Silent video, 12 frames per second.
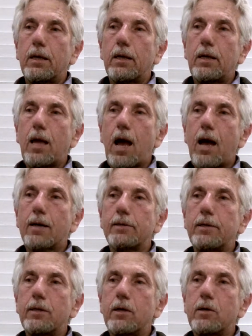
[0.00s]

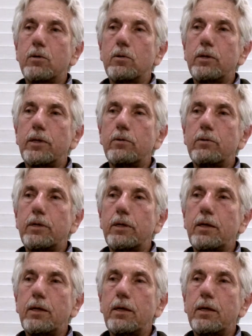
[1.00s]
Yahdi lahu
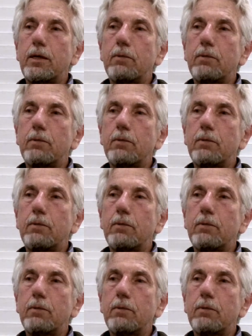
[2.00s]
linuri